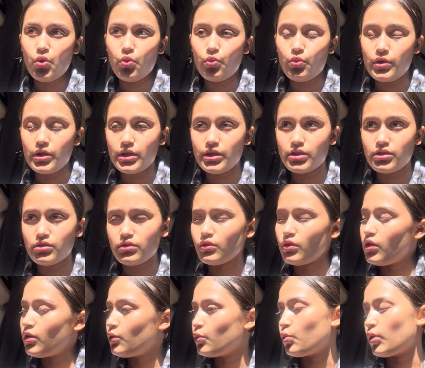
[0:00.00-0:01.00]
Which,
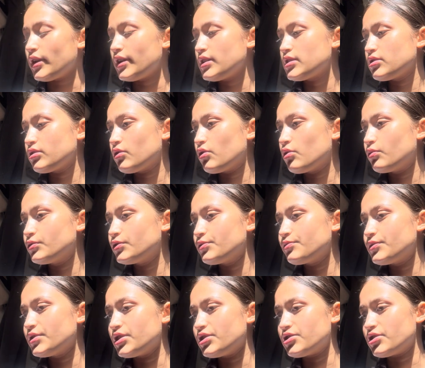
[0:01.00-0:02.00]
what is homeroom
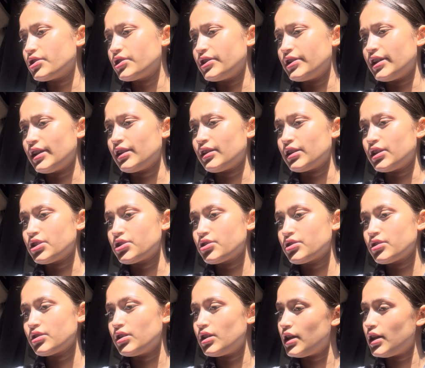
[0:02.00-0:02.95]
teacher in English?